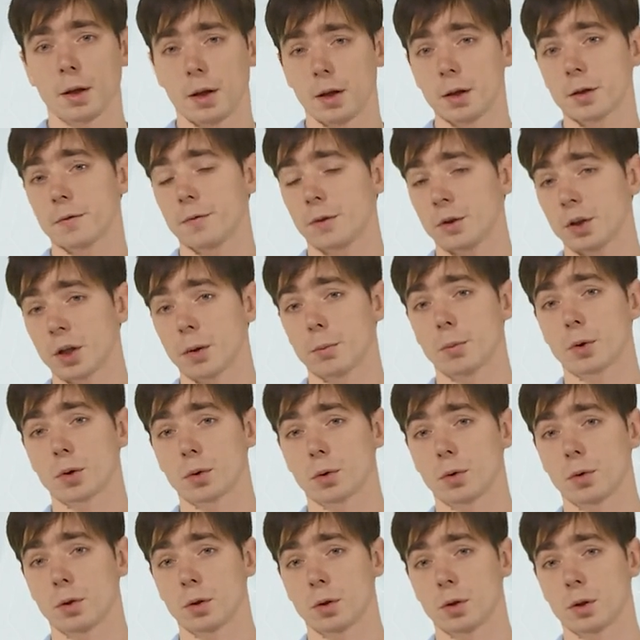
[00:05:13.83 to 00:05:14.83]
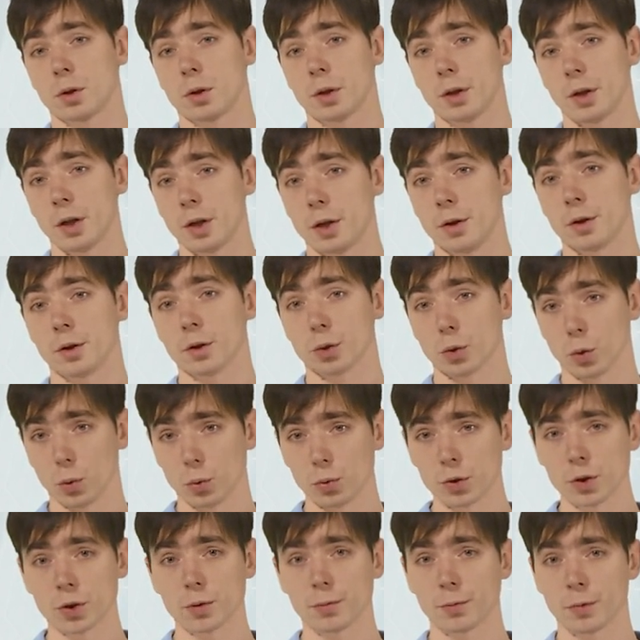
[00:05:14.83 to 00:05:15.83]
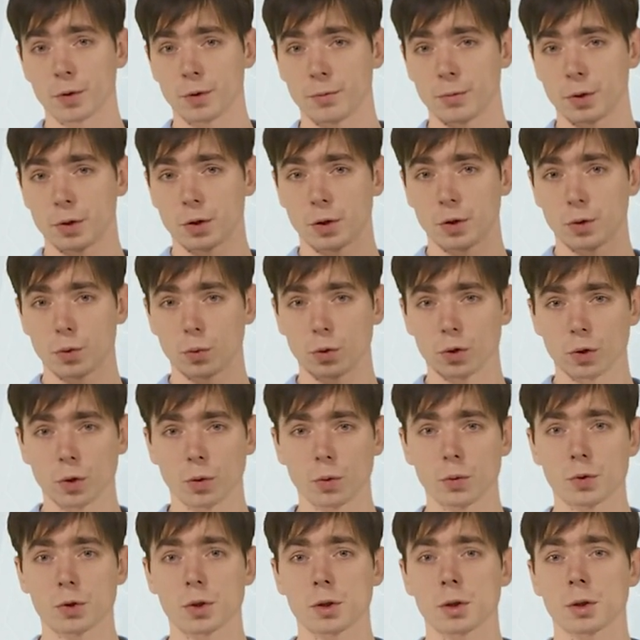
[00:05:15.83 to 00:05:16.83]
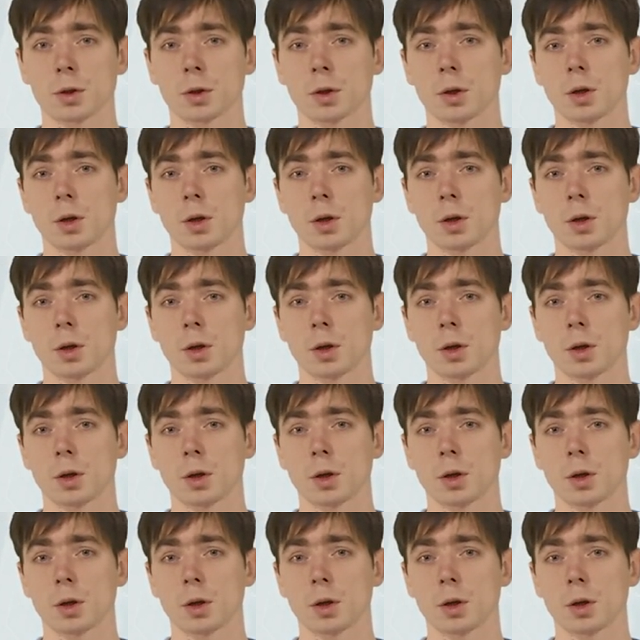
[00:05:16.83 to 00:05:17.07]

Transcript: And the number a grows when q grows.